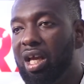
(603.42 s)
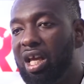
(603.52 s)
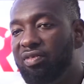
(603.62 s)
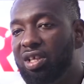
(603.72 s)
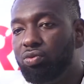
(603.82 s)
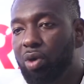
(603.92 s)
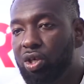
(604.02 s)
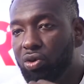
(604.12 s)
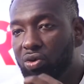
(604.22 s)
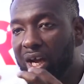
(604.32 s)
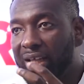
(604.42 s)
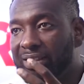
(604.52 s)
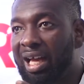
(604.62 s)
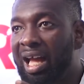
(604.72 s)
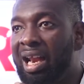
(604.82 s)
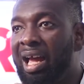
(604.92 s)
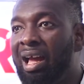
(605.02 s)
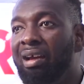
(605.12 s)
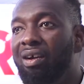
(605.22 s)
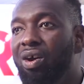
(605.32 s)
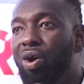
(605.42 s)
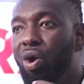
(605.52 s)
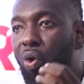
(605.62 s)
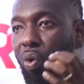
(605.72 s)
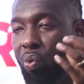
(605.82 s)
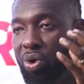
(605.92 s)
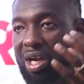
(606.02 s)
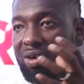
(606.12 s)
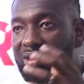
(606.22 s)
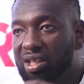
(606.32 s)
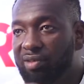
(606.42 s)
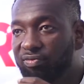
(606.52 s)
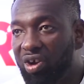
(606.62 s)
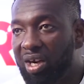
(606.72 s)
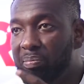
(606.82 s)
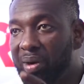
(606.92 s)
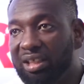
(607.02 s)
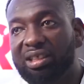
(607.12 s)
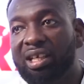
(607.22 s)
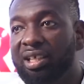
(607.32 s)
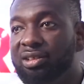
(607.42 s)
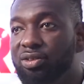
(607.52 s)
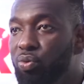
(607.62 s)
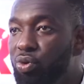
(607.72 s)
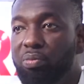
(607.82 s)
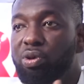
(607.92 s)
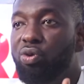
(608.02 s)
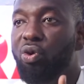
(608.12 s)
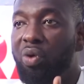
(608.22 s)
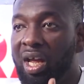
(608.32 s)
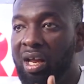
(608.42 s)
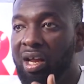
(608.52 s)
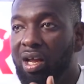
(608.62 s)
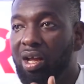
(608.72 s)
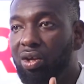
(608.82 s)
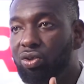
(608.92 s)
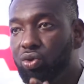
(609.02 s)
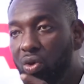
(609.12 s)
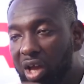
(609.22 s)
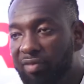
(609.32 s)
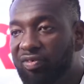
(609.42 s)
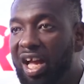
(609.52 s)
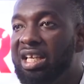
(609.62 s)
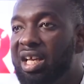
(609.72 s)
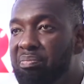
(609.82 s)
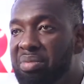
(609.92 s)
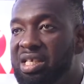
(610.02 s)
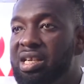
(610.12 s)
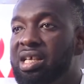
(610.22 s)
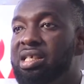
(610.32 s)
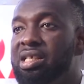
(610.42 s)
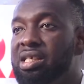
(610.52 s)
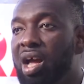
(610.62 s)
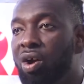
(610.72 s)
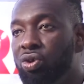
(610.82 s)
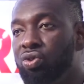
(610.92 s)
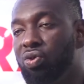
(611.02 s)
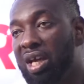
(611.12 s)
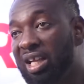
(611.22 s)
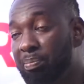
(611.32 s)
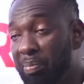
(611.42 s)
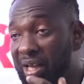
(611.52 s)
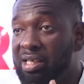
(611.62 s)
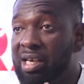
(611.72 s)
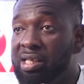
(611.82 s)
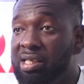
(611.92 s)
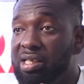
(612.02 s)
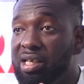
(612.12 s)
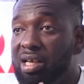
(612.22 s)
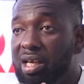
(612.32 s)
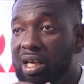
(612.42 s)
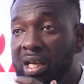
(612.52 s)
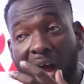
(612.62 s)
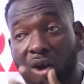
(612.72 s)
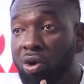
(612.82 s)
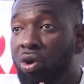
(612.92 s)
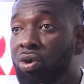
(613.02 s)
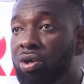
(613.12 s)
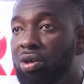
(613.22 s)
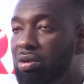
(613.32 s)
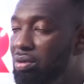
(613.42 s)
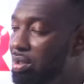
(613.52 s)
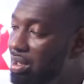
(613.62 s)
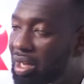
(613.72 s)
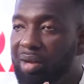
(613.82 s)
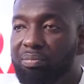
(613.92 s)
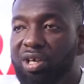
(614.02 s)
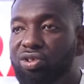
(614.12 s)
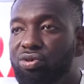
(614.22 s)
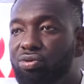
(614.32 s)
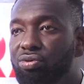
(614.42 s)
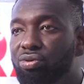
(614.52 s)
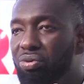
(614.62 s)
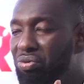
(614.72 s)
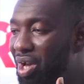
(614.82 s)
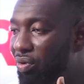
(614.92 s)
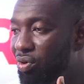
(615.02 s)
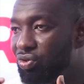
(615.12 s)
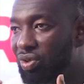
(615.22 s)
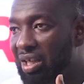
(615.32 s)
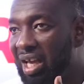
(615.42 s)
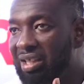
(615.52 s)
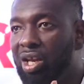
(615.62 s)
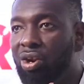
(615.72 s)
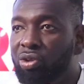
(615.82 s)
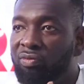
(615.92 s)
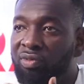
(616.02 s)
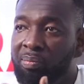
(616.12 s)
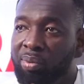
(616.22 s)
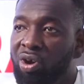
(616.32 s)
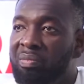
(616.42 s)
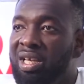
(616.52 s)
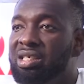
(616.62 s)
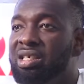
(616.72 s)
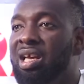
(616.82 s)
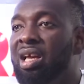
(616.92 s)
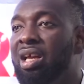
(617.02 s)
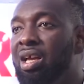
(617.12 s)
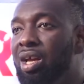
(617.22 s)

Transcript: Even when you look at Ghana, without these foreign partners, we will be nowhere. So if Ghanaian businesses can also get partners in Akron, I bet you we are going to get a lot of employment here.